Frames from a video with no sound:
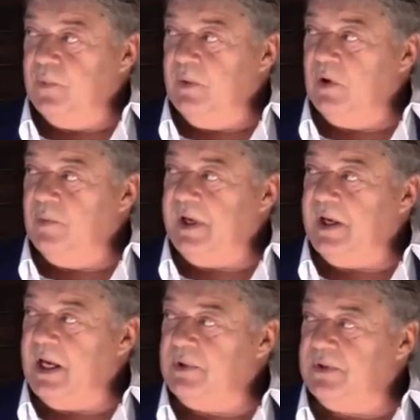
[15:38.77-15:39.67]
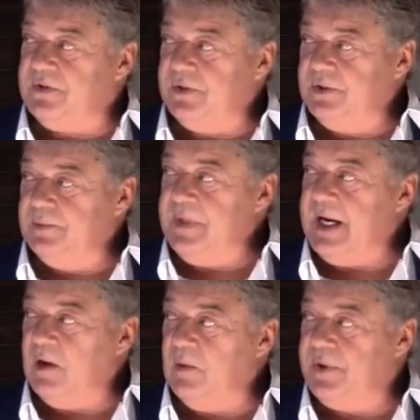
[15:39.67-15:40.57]
We will be able to
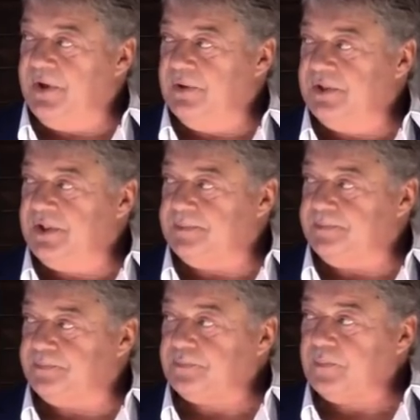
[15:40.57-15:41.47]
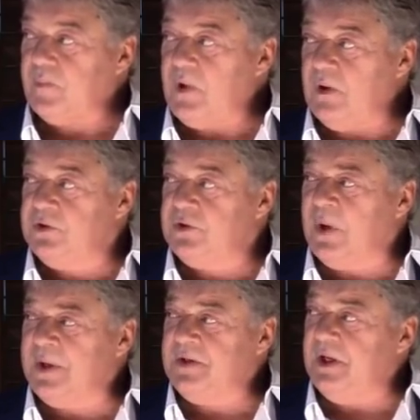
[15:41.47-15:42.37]
now produce
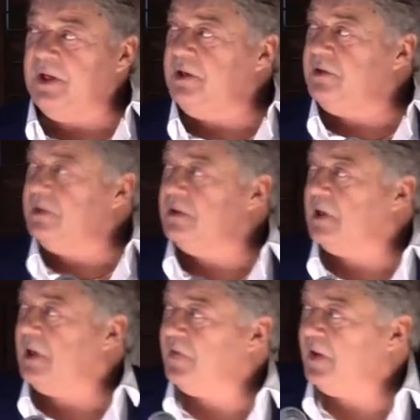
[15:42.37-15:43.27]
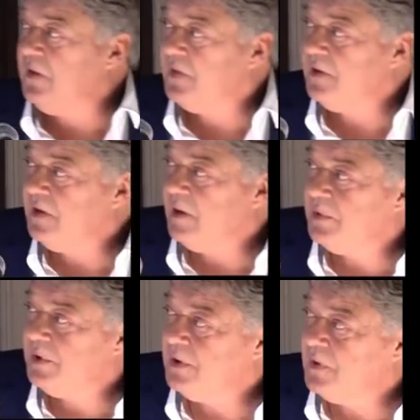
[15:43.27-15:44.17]
20, I think the
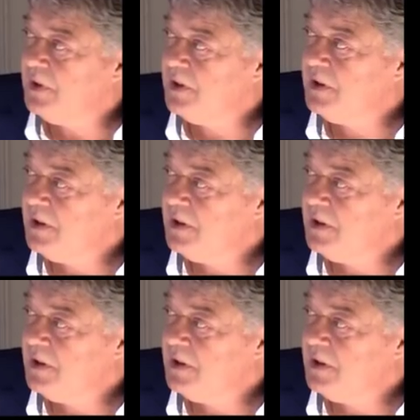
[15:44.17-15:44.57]
number,